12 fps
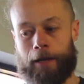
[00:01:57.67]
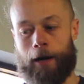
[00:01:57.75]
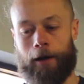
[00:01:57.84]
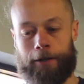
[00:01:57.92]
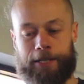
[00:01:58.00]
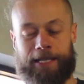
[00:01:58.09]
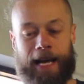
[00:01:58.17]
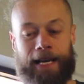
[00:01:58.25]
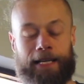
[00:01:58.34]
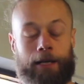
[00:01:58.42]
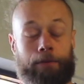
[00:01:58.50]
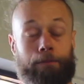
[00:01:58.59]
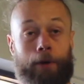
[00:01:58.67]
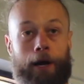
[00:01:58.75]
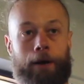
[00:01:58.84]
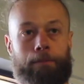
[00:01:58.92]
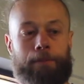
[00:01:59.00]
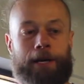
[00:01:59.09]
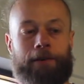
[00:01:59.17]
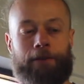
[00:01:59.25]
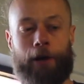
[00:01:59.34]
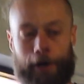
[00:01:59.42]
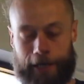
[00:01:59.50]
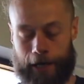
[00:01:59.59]
I'll just add in a bit of
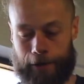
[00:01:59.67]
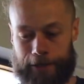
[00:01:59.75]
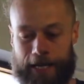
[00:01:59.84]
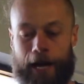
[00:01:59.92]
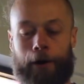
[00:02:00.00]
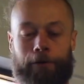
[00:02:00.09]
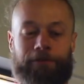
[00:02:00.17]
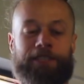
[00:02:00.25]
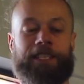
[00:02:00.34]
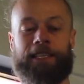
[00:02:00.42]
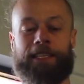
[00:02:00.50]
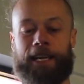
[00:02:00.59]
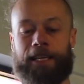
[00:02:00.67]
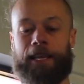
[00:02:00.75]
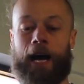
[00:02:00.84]
cardio to help facilitate